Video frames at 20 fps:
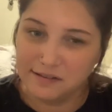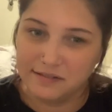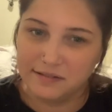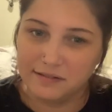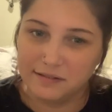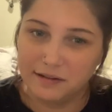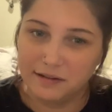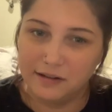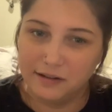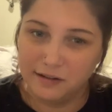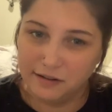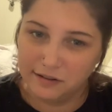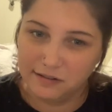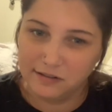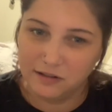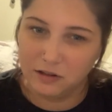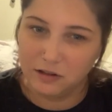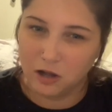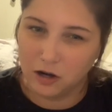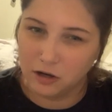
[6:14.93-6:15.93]
is
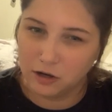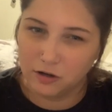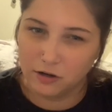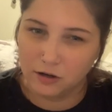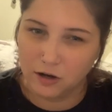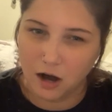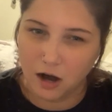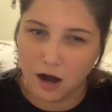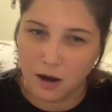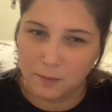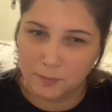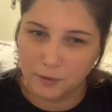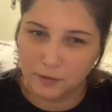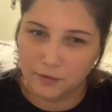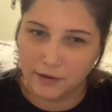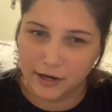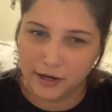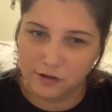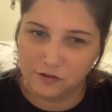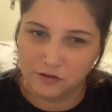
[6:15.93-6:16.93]
a longer
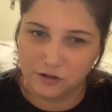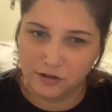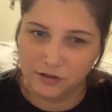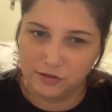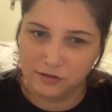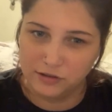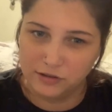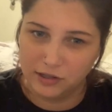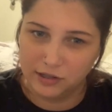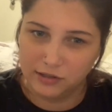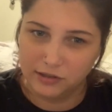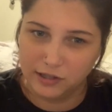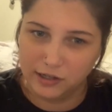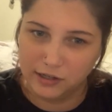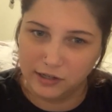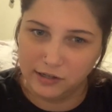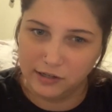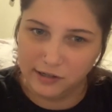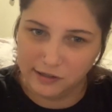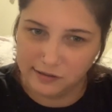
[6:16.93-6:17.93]
operation than the
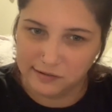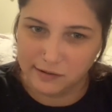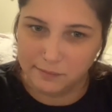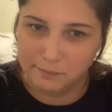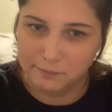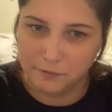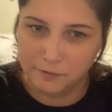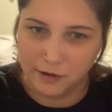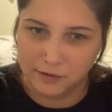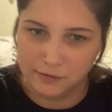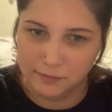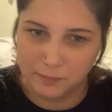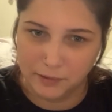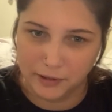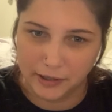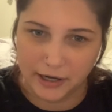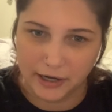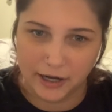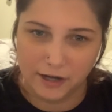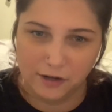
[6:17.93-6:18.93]
Nissen
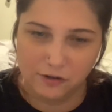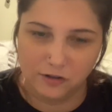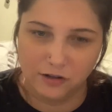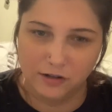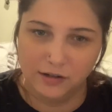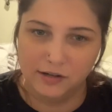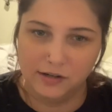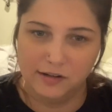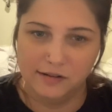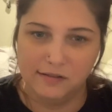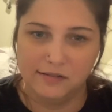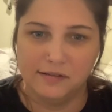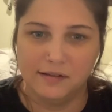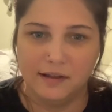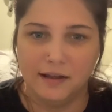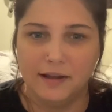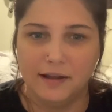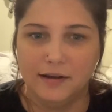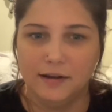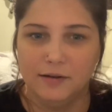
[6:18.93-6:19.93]
fundoplication. He
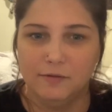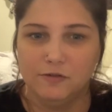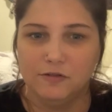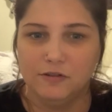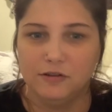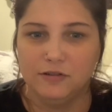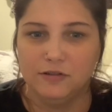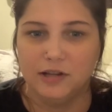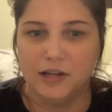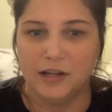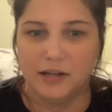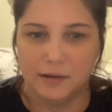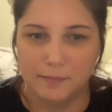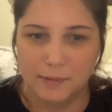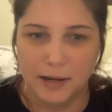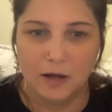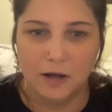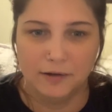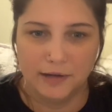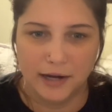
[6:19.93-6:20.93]
said it should take
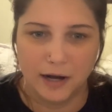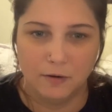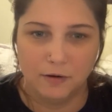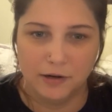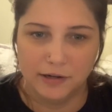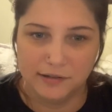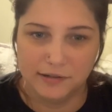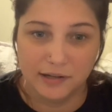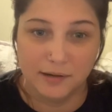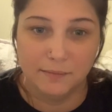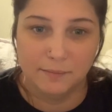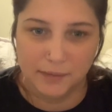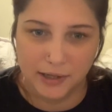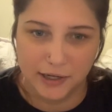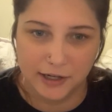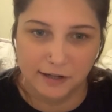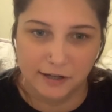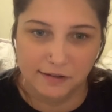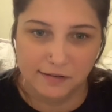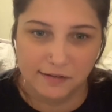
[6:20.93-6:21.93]
about an hour and 10
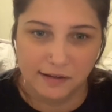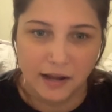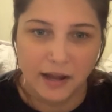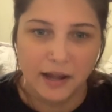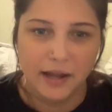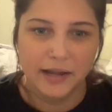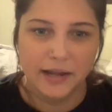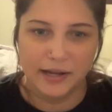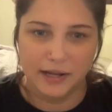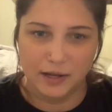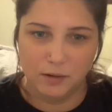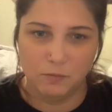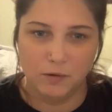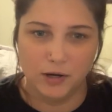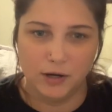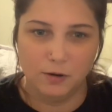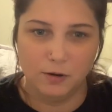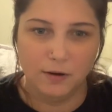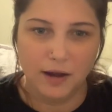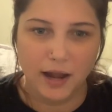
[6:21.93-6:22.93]
minutes. He
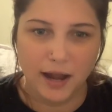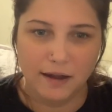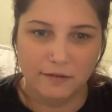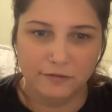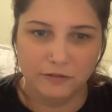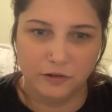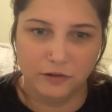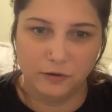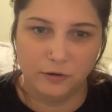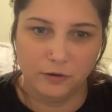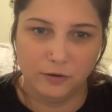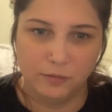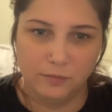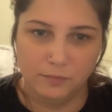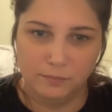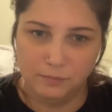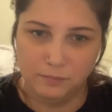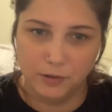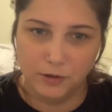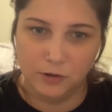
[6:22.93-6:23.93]
will have to
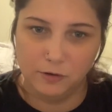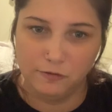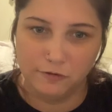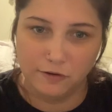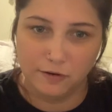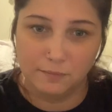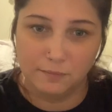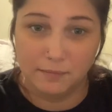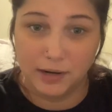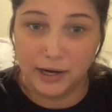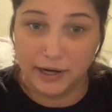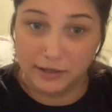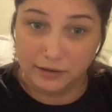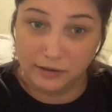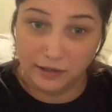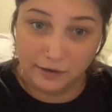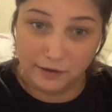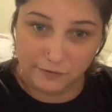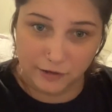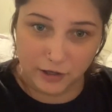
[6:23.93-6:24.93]
move my
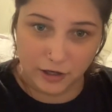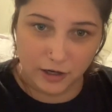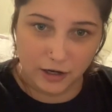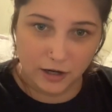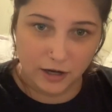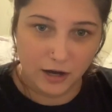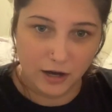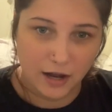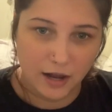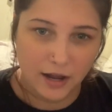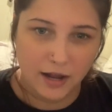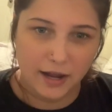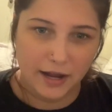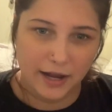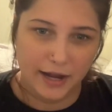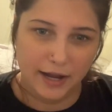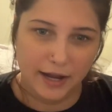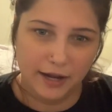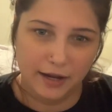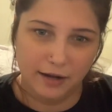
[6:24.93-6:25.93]
liver
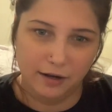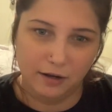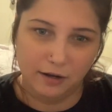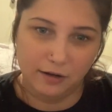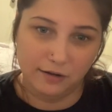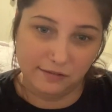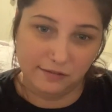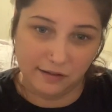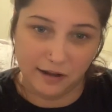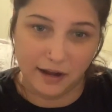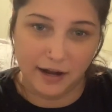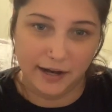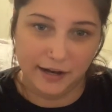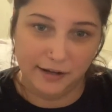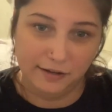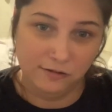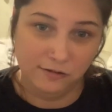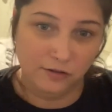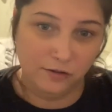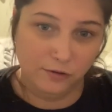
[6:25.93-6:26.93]

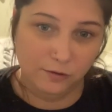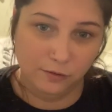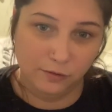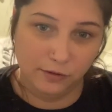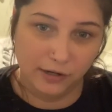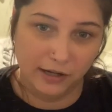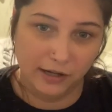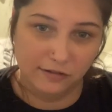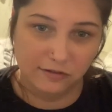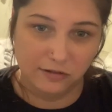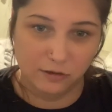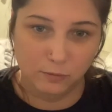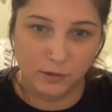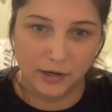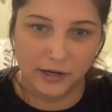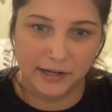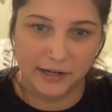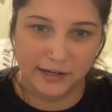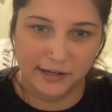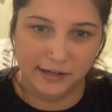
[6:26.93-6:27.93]
aside to get to
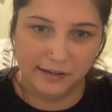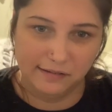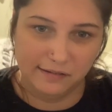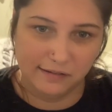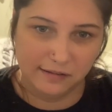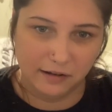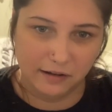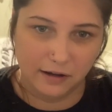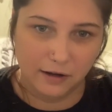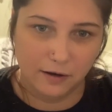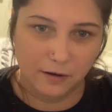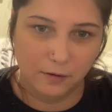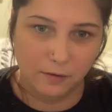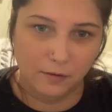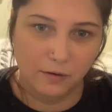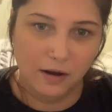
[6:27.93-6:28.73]
where he needs to go.